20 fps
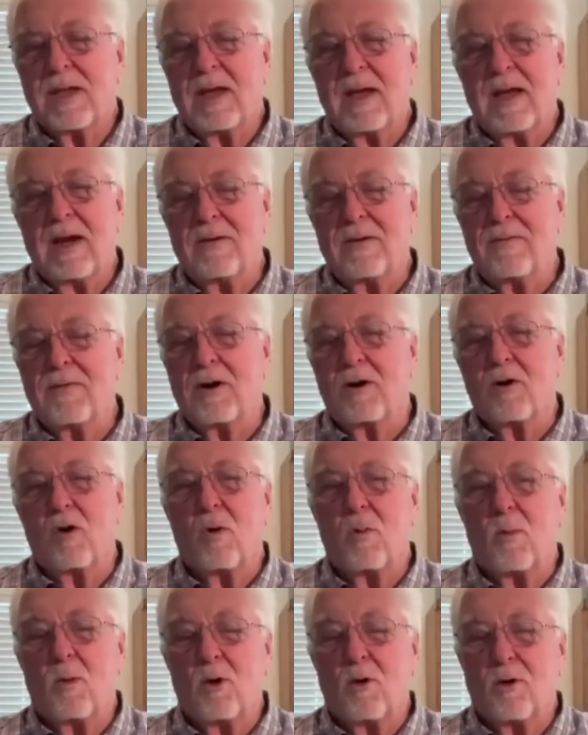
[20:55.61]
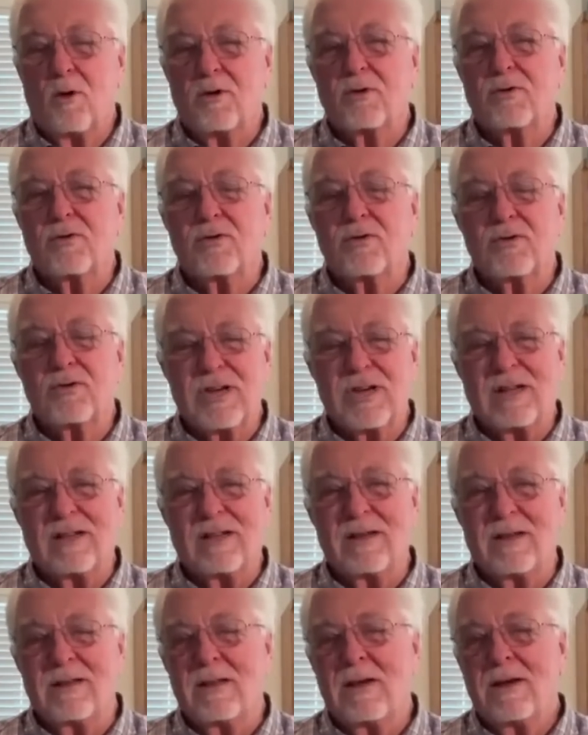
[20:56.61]
and if they're homeowners and
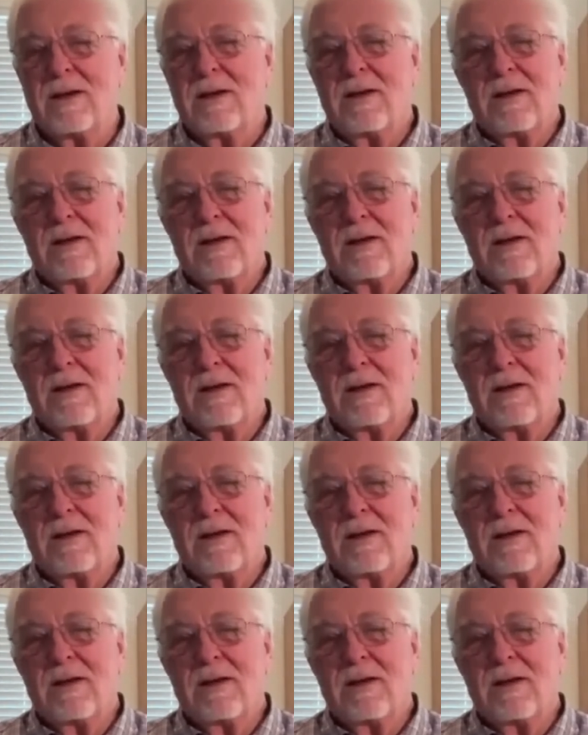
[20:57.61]
selling,